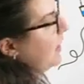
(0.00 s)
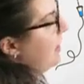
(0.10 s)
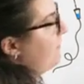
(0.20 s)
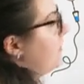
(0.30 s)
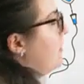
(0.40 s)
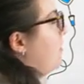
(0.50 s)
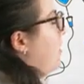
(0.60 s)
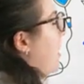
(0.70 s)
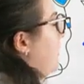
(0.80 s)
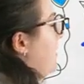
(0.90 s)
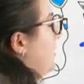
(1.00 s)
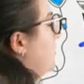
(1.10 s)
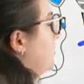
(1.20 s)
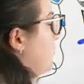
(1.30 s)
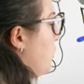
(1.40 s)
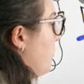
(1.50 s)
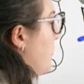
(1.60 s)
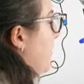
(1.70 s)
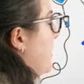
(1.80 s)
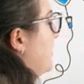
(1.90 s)
If they're having some trouble
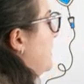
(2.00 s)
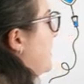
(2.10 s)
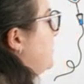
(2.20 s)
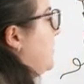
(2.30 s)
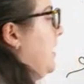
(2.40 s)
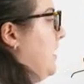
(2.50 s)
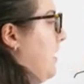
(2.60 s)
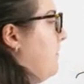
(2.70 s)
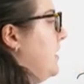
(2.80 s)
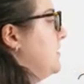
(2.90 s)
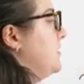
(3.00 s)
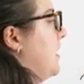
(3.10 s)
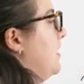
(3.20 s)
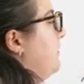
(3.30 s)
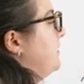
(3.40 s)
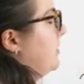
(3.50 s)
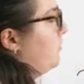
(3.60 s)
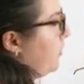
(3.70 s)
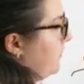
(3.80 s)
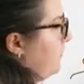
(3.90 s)
with NSAIDs, they can't have an NSAID, if it's not
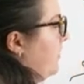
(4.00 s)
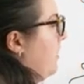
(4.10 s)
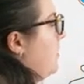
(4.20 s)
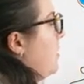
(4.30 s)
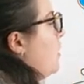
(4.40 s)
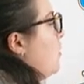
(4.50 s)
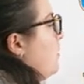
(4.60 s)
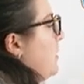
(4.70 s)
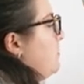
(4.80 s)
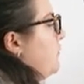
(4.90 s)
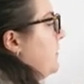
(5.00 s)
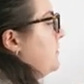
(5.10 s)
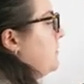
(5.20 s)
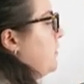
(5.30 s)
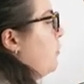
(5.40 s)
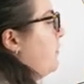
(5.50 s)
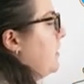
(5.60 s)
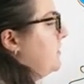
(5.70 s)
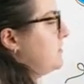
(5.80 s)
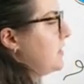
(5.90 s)
working for them, we can move into the
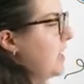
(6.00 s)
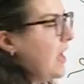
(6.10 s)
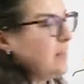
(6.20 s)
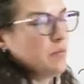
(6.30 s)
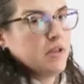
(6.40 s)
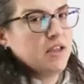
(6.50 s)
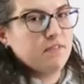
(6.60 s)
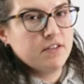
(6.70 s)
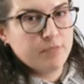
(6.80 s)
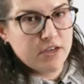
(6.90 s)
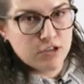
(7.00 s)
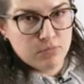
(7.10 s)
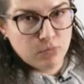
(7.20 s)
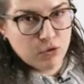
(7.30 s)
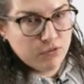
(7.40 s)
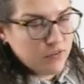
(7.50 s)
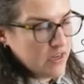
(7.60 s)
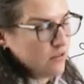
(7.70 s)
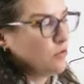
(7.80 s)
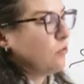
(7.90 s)
opiates, and then we can give this patient
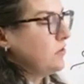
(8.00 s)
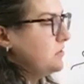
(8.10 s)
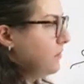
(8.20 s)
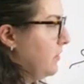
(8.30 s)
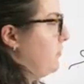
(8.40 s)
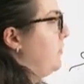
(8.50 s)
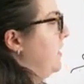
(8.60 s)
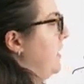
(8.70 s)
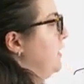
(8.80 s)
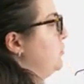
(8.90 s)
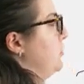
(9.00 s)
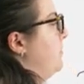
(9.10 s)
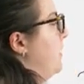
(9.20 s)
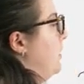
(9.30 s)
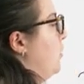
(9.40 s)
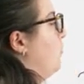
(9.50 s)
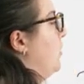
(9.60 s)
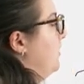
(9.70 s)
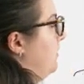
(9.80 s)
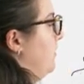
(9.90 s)
morphine or some other medication depending on
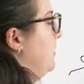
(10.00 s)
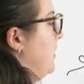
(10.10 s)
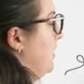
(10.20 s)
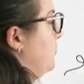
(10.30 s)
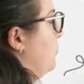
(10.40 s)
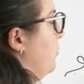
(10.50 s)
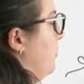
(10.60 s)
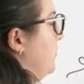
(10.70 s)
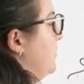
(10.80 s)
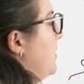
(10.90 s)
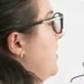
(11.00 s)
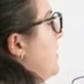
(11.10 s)
what the doctor orders.